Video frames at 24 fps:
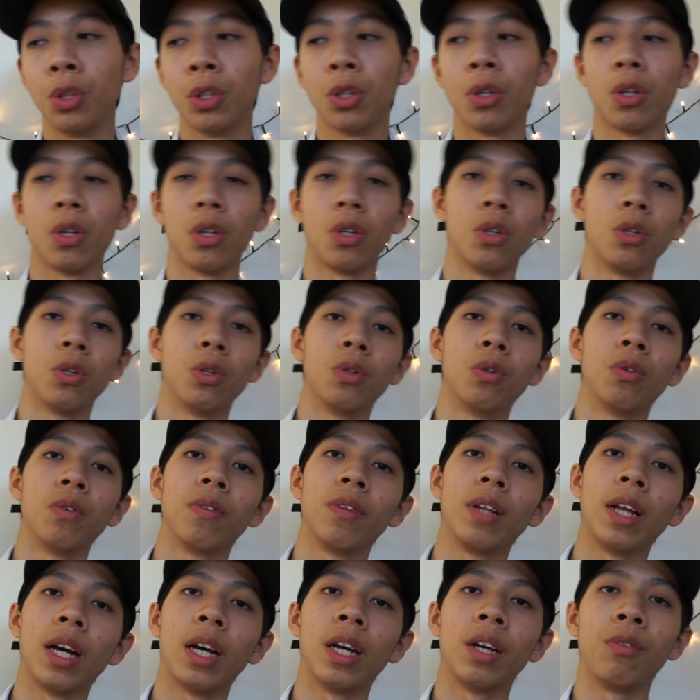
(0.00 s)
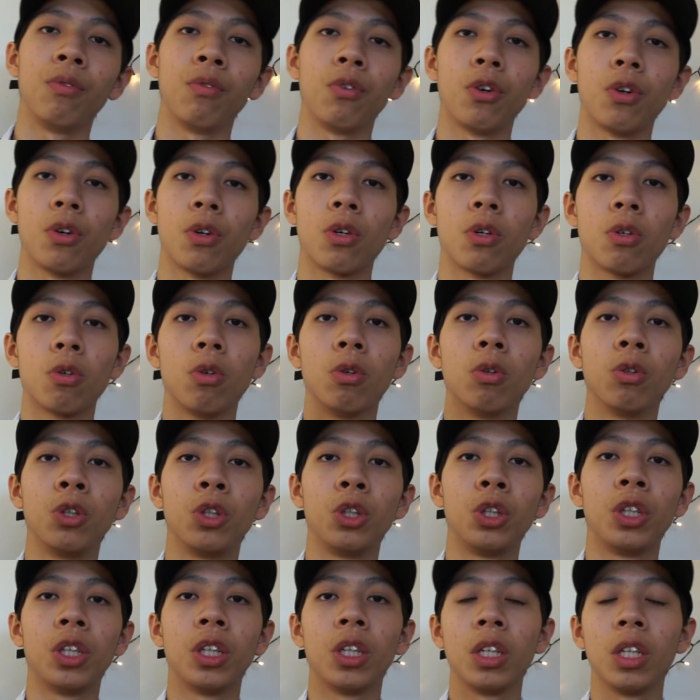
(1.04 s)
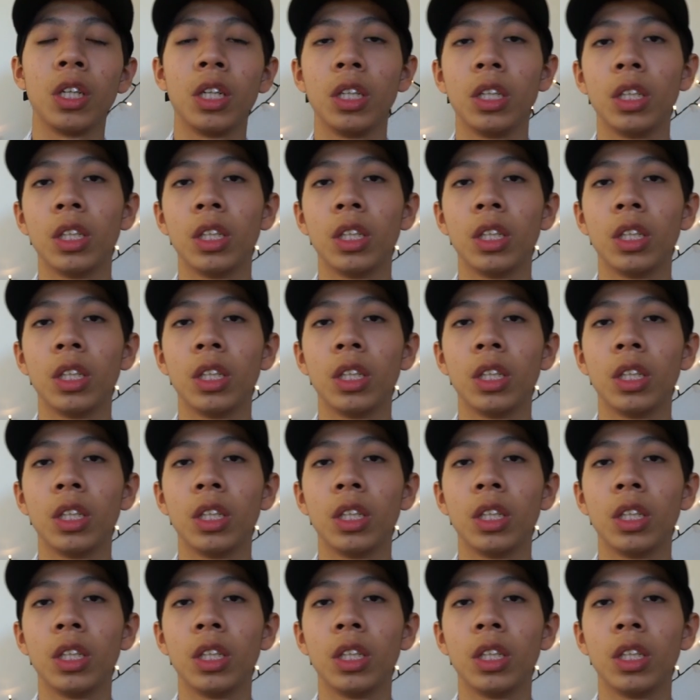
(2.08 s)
your whole life, your whole journey.